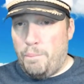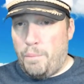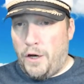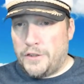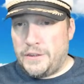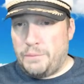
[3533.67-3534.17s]

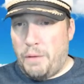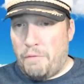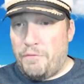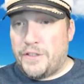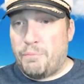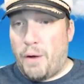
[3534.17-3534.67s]
Paul says
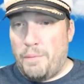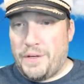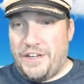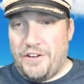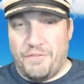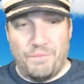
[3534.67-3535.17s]
Memphis
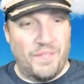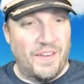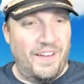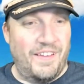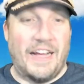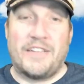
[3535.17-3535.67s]
barbecue.
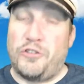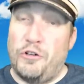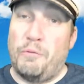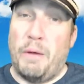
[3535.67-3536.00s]
That's true.